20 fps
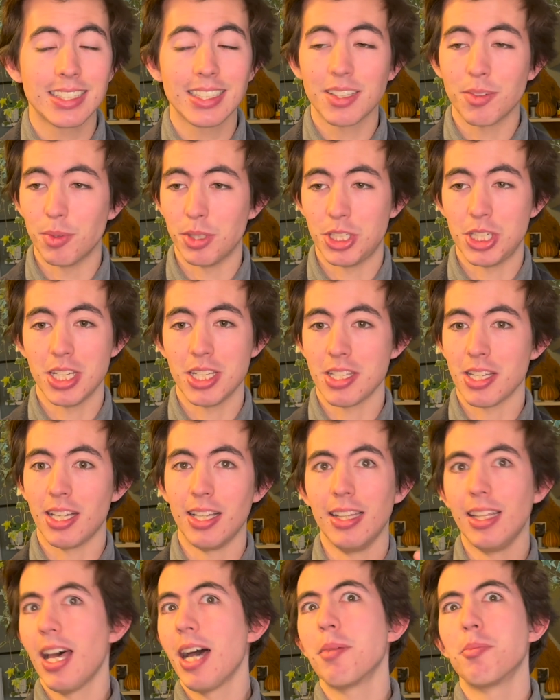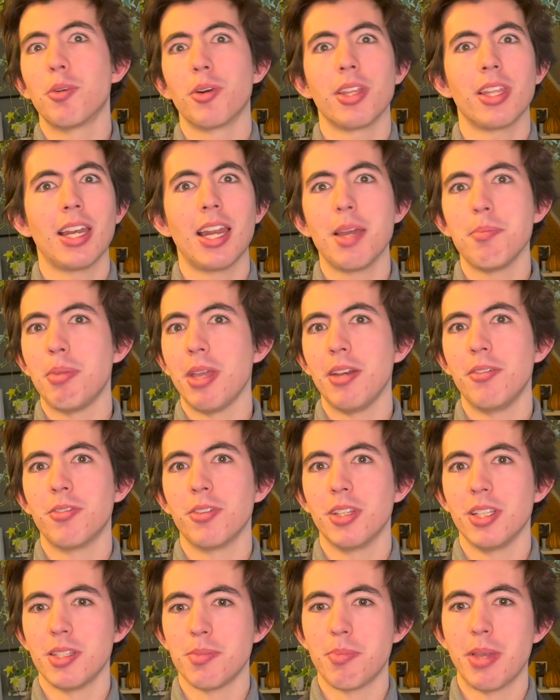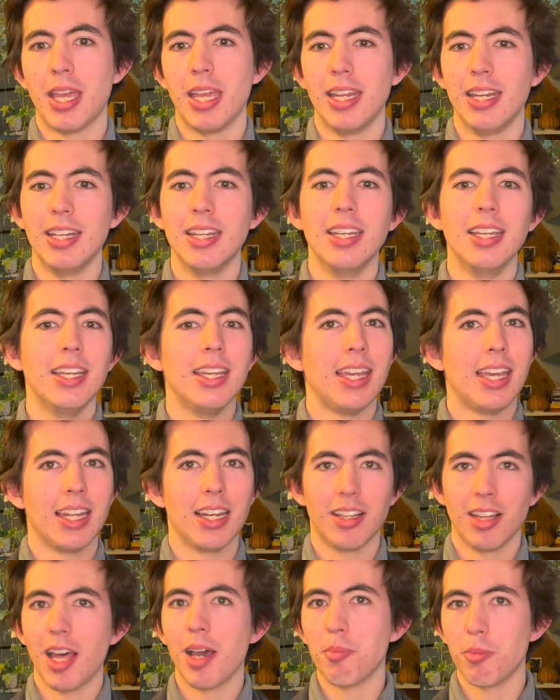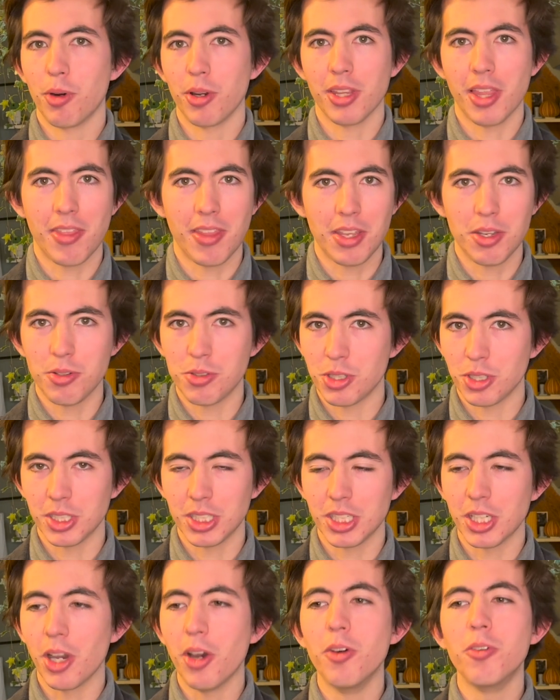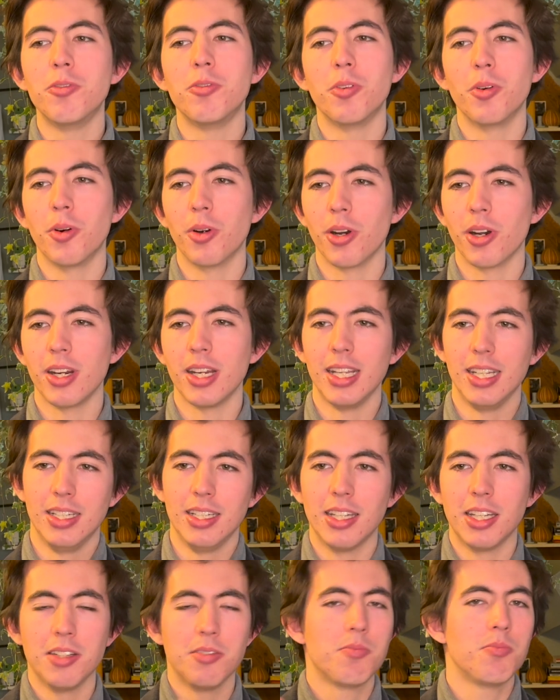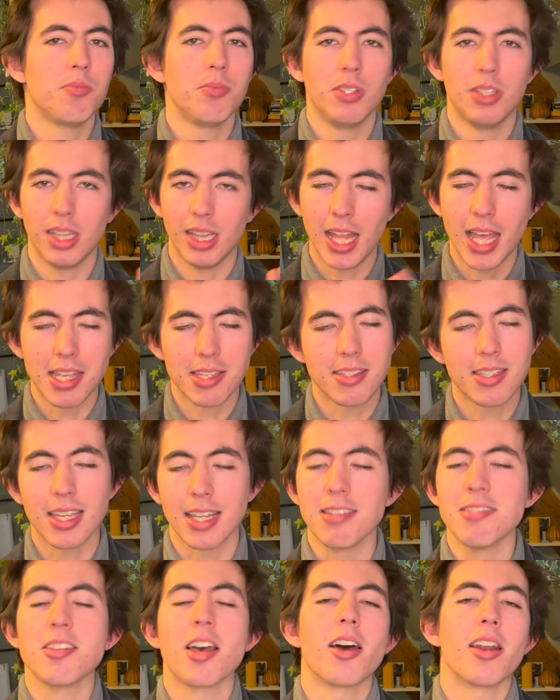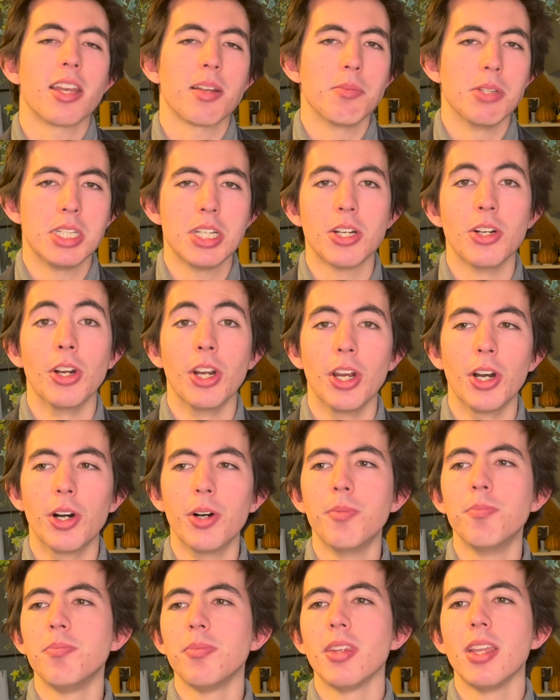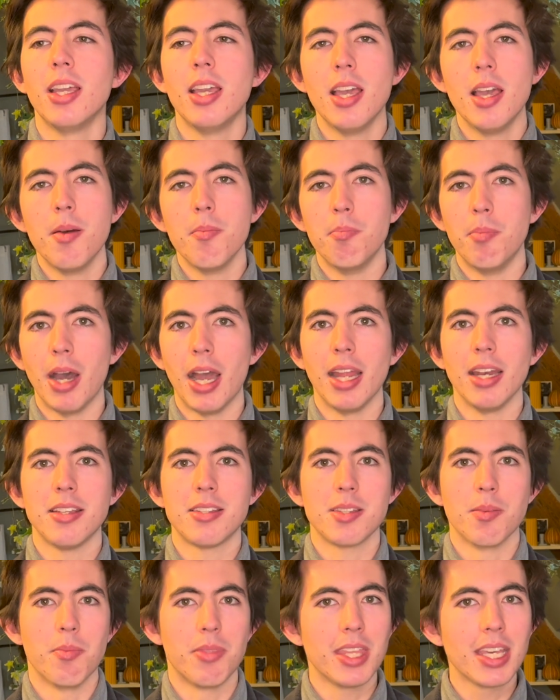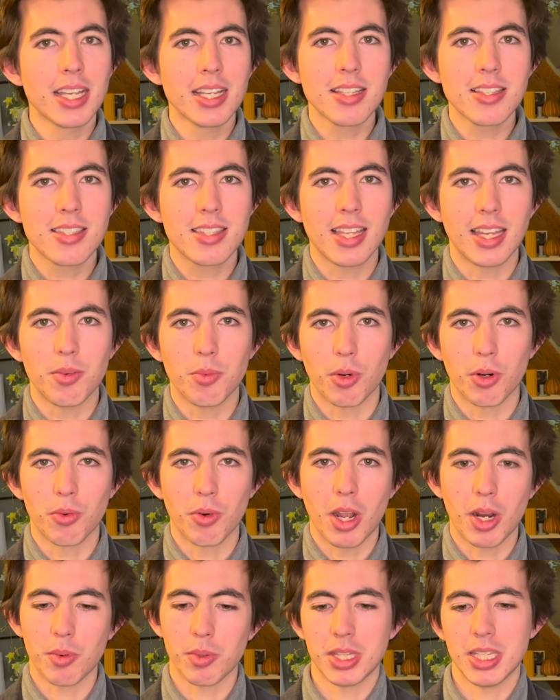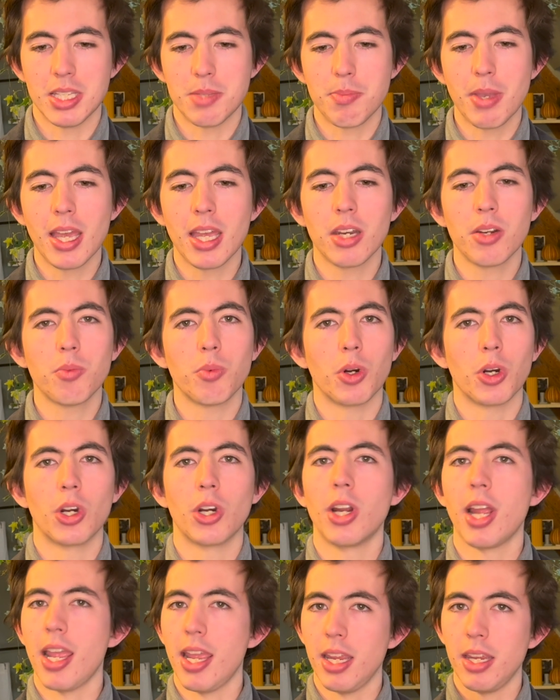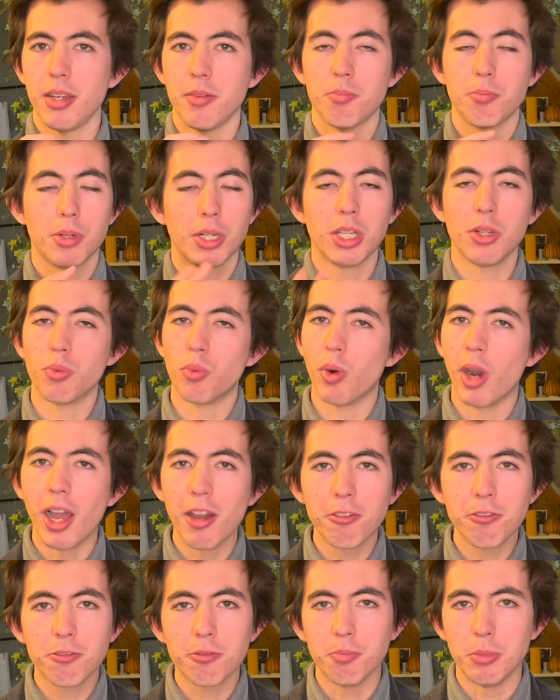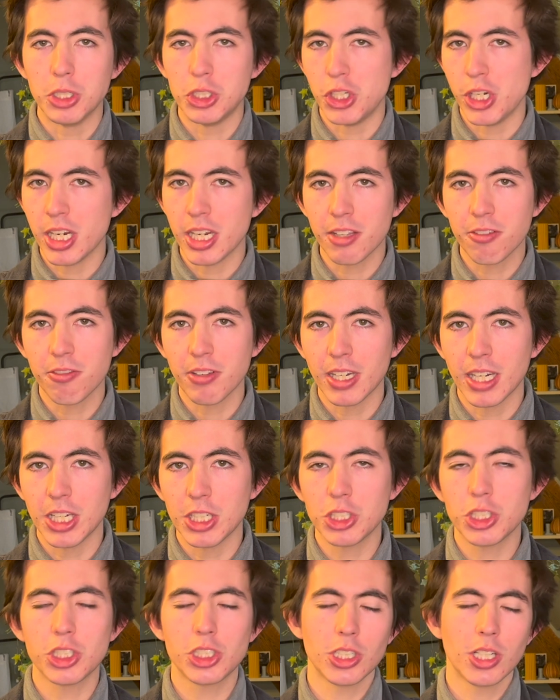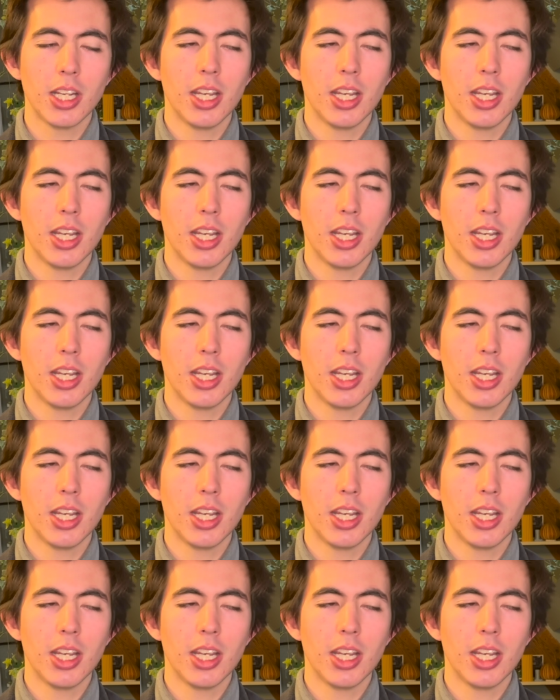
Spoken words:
which is a lot more than I paid for this pen and a lot more than they usually go for in a less exotic material. But some things that were wrong with his pen were a pretty rough machining finish,